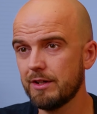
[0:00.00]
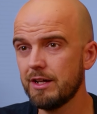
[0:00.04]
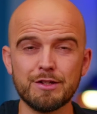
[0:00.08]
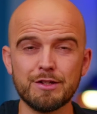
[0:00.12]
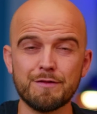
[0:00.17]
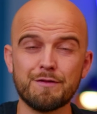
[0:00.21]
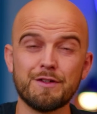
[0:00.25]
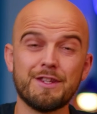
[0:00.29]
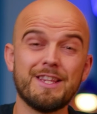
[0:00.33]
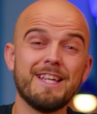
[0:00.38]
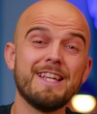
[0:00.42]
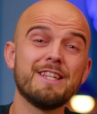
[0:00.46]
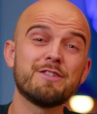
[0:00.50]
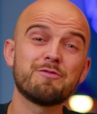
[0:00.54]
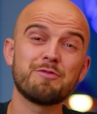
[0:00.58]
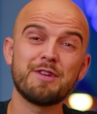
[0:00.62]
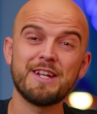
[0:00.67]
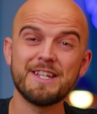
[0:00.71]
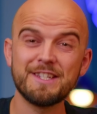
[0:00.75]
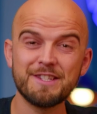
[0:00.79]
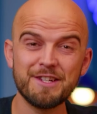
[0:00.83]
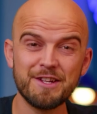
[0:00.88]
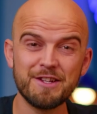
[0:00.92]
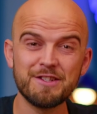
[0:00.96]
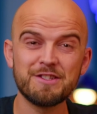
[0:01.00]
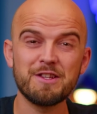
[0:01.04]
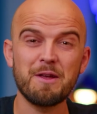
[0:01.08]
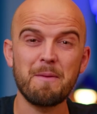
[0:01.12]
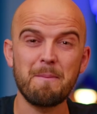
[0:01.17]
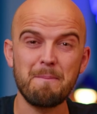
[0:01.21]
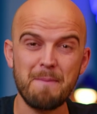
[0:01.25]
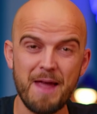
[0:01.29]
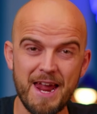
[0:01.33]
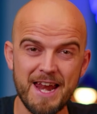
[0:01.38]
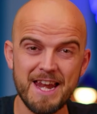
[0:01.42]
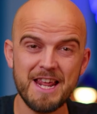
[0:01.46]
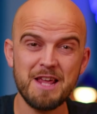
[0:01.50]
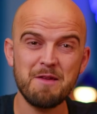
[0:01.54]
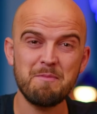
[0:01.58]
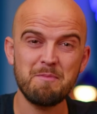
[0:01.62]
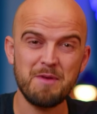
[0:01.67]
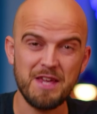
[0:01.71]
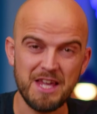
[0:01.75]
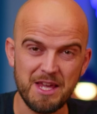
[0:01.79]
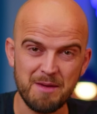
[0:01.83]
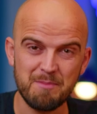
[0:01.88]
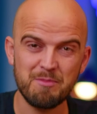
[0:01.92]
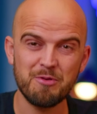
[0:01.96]
So for these reasons, many
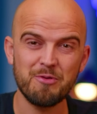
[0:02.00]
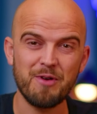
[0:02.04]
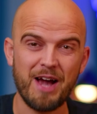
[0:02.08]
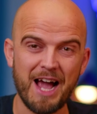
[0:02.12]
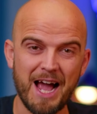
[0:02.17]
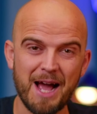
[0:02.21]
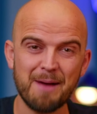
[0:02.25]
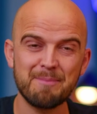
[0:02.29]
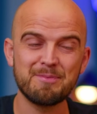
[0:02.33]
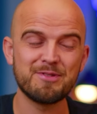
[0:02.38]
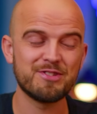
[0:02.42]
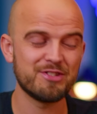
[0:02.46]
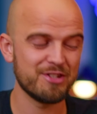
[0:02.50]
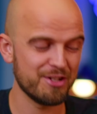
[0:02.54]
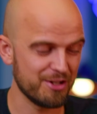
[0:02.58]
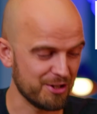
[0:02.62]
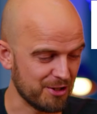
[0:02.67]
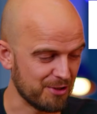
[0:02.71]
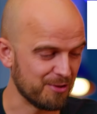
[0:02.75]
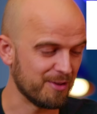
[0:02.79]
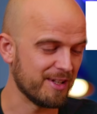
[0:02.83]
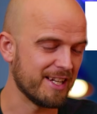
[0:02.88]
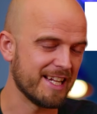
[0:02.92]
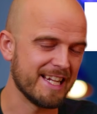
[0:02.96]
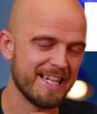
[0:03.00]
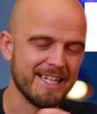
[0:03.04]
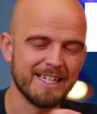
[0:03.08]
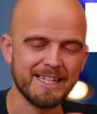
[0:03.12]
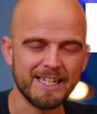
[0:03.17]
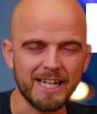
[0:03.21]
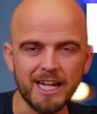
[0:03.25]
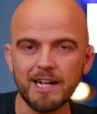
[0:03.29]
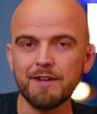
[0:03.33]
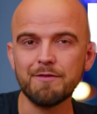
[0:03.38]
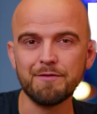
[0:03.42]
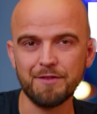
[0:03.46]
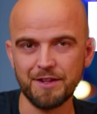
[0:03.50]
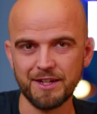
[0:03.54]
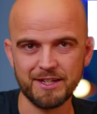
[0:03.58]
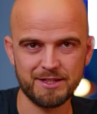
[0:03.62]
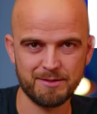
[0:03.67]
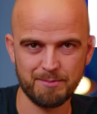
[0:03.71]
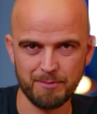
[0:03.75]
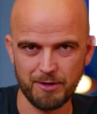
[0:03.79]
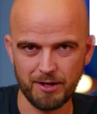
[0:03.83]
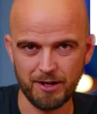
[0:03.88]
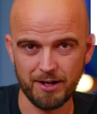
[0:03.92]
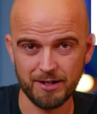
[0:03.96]
people absolutely love
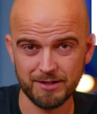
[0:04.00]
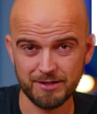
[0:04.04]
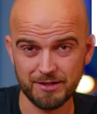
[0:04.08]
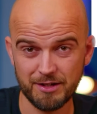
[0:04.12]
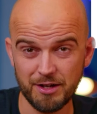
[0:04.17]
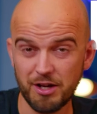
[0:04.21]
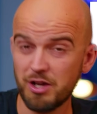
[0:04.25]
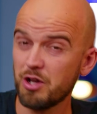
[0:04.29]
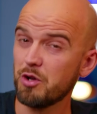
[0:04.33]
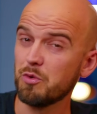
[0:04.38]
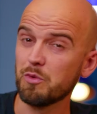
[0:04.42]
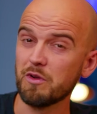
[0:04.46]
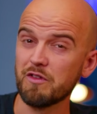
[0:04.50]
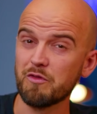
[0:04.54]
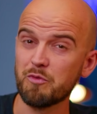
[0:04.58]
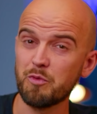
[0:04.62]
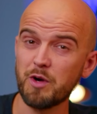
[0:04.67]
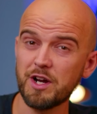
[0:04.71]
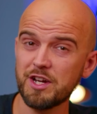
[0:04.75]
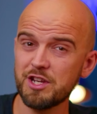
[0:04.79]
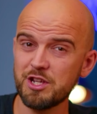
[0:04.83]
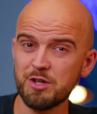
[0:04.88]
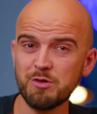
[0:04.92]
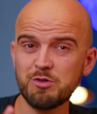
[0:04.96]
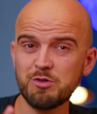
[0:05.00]
this mask, with one